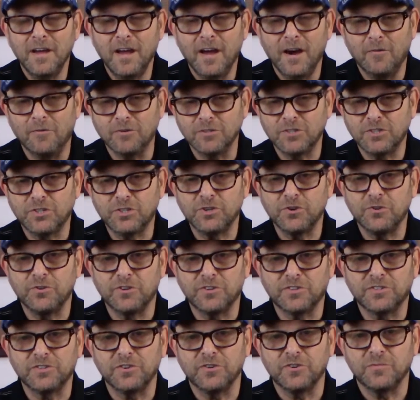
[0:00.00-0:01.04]
I wasn't sure of
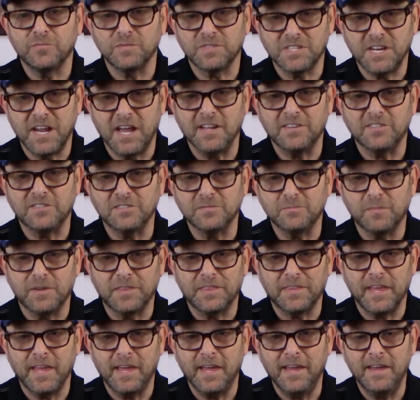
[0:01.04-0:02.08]
the circumstances,
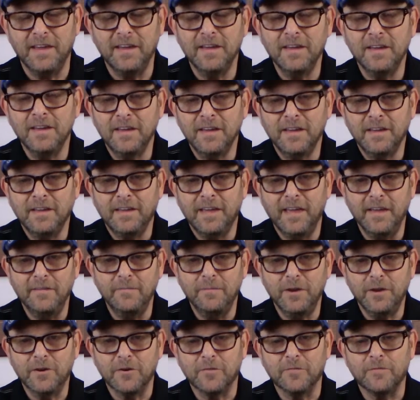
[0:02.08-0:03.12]
but they
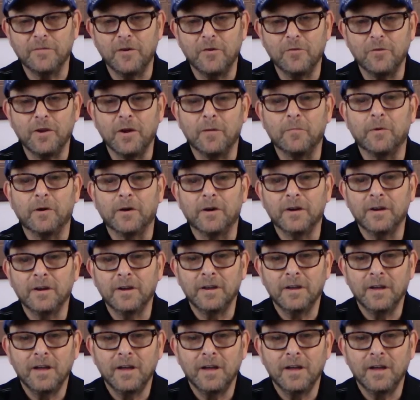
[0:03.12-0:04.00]
gave me her phone number.